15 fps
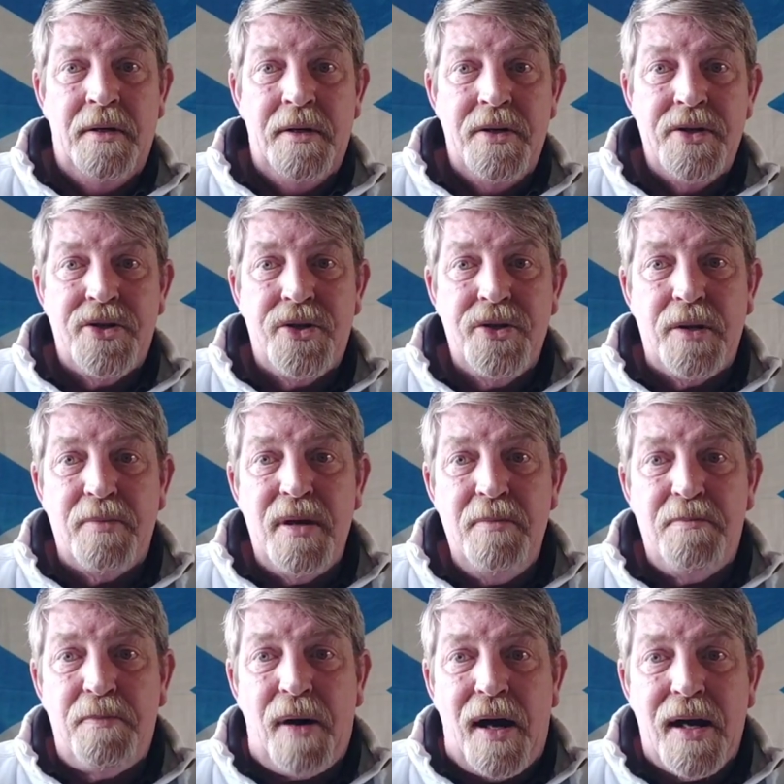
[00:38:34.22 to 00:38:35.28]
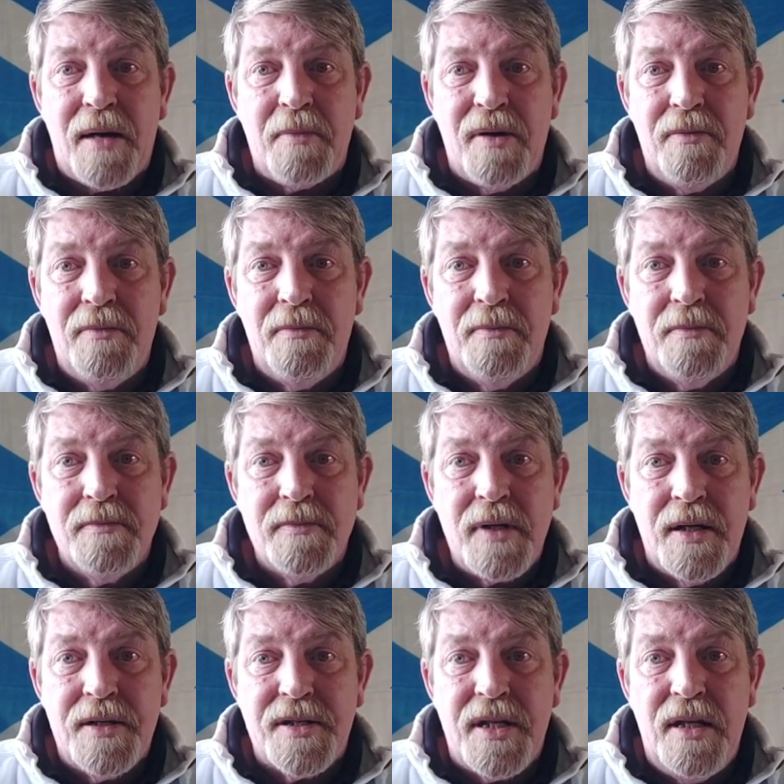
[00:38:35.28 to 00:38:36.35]
should have been paramount
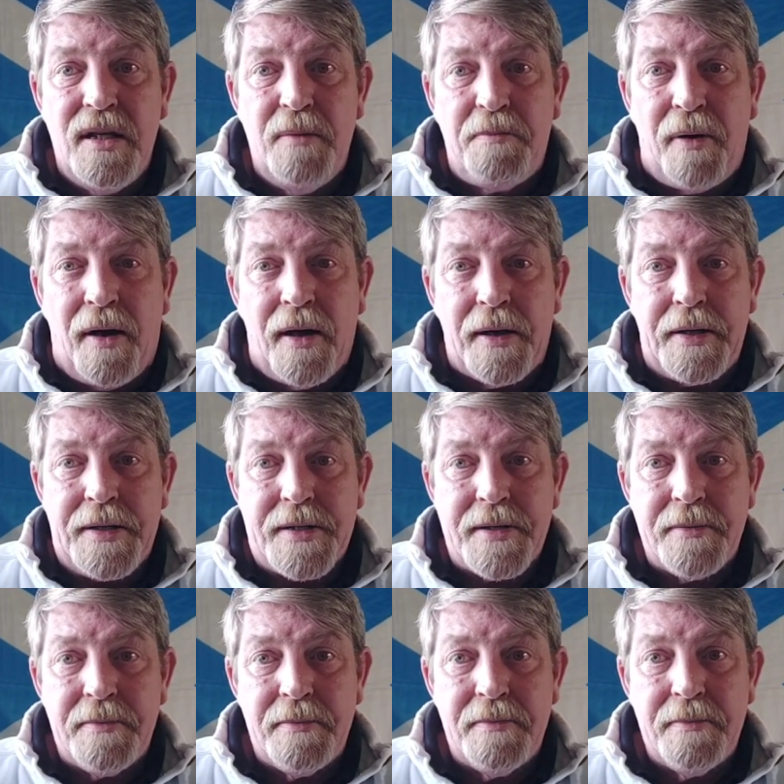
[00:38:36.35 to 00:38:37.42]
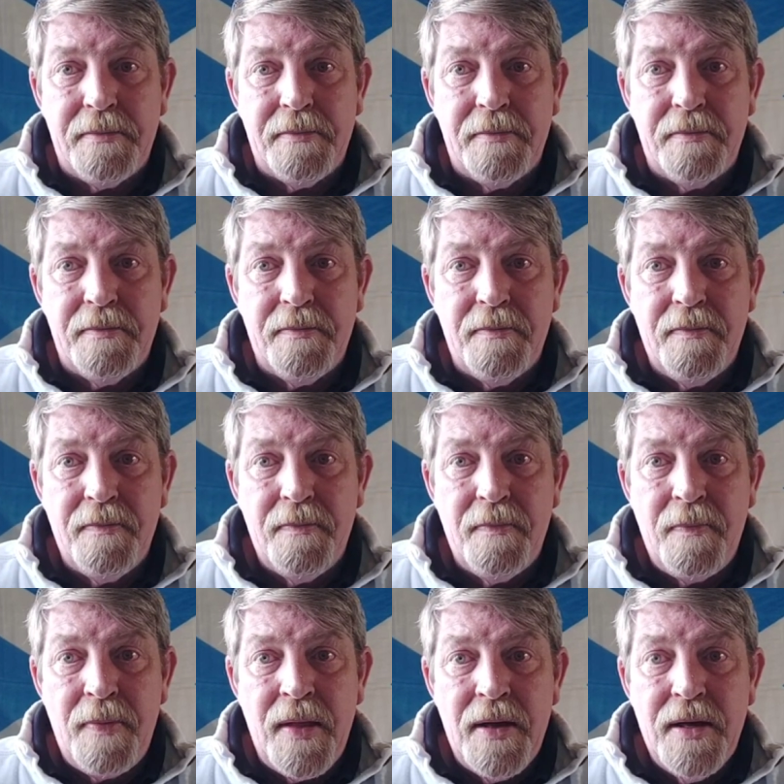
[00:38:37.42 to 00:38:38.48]
in steady parties.
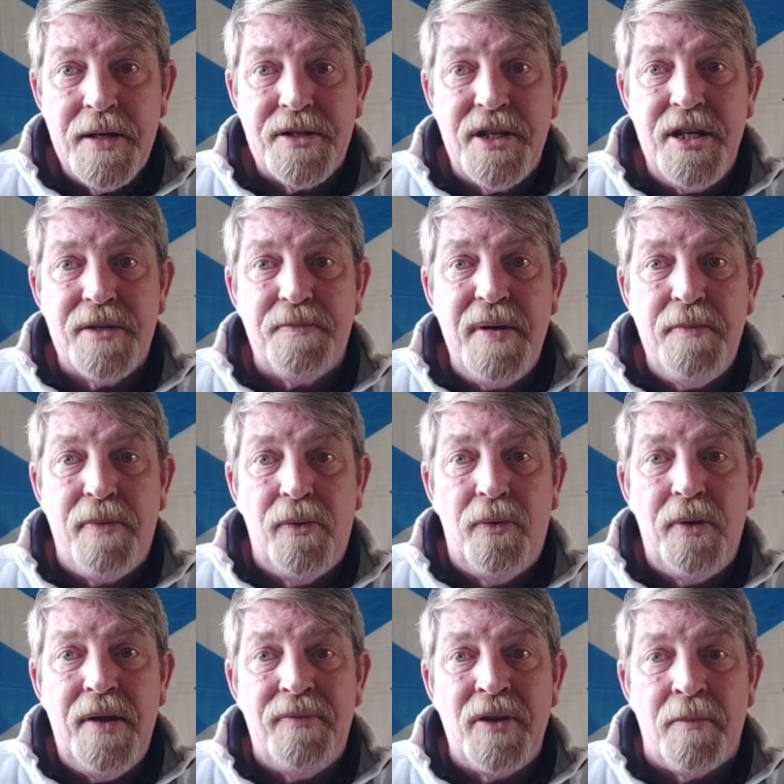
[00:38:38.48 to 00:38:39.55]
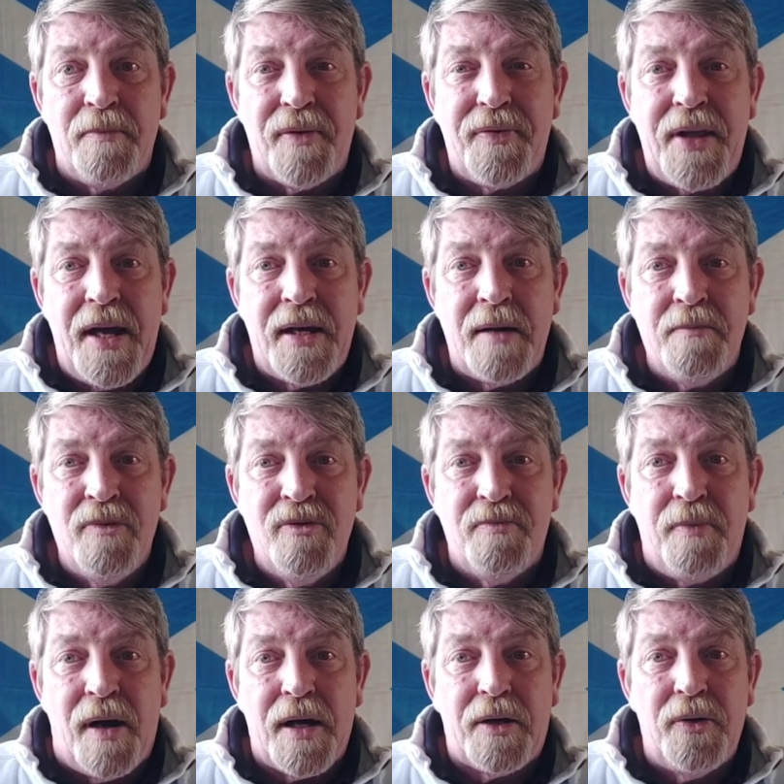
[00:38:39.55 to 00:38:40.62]
As these people leave number 10 and move
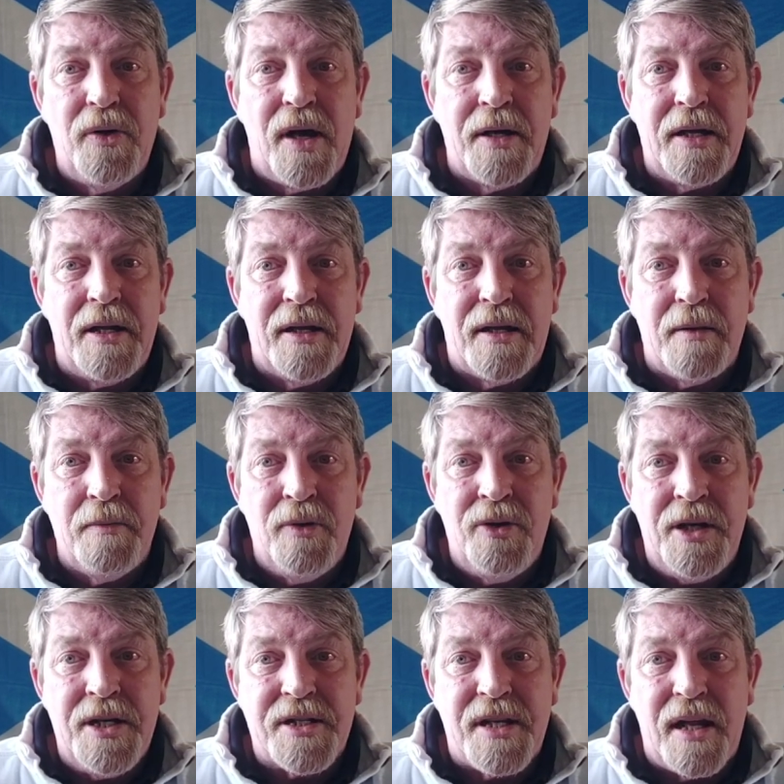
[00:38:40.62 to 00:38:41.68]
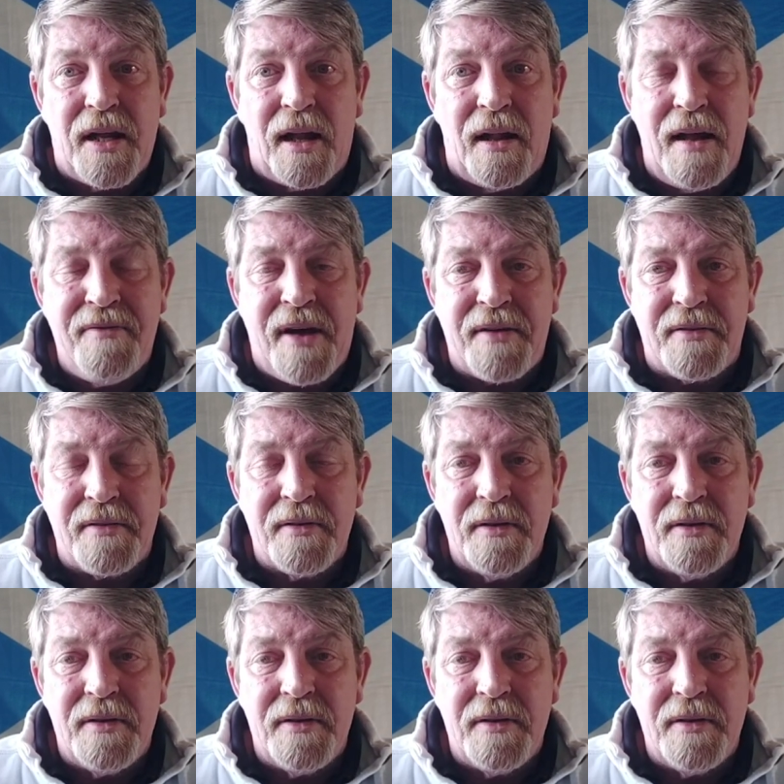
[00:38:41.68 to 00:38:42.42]
back out into the communities that they live in.